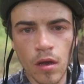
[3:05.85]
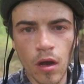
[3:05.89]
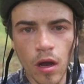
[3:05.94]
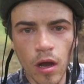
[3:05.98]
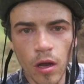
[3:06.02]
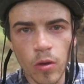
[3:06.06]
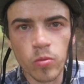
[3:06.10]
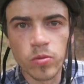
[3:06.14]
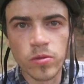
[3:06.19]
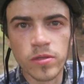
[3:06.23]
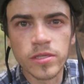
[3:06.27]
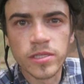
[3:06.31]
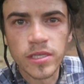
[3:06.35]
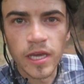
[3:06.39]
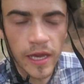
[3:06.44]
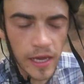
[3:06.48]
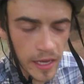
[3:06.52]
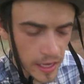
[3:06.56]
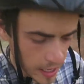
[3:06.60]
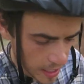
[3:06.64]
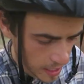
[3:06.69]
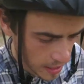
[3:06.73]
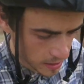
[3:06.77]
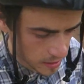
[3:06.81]
I wouldn't
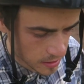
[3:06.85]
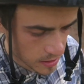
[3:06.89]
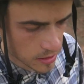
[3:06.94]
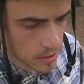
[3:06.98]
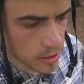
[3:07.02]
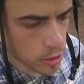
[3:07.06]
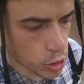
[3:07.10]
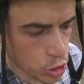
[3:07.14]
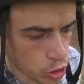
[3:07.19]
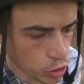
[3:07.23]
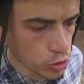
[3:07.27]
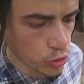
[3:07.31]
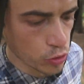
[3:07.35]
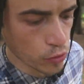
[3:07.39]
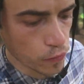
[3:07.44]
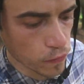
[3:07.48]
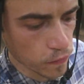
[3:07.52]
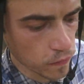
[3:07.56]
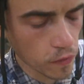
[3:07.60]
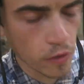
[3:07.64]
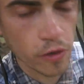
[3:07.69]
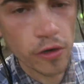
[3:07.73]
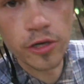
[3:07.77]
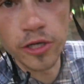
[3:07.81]
say it counts as a true
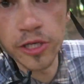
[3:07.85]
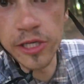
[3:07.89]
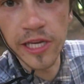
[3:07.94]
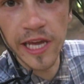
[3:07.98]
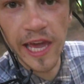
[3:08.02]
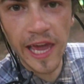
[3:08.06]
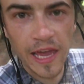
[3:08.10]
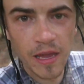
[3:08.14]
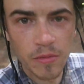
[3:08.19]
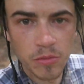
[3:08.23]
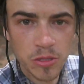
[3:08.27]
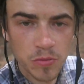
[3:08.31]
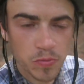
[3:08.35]
forest camp